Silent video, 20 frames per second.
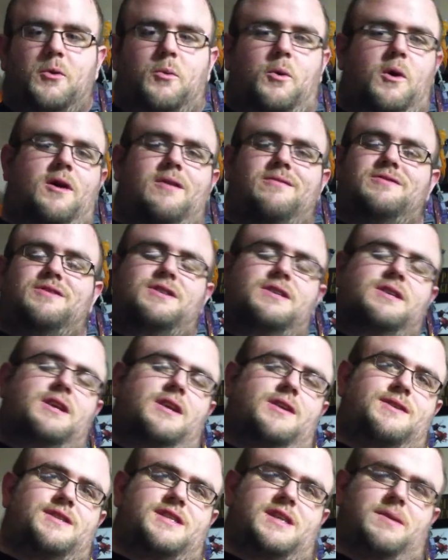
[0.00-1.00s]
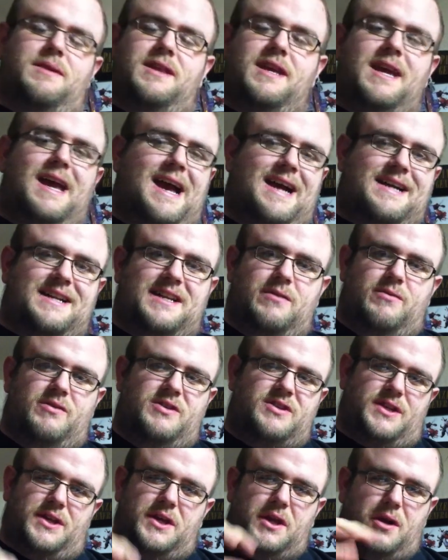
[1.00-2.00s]
Where it was, some of the acting
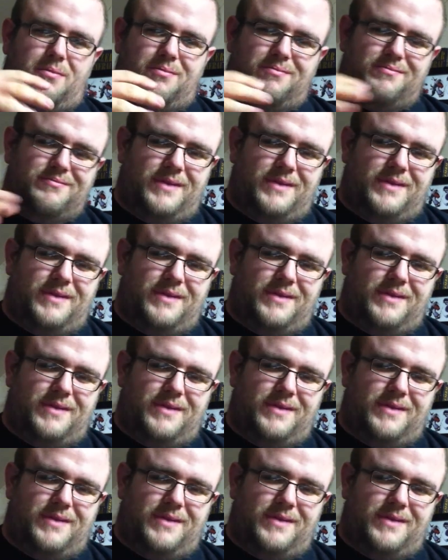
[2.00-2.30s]
was a little,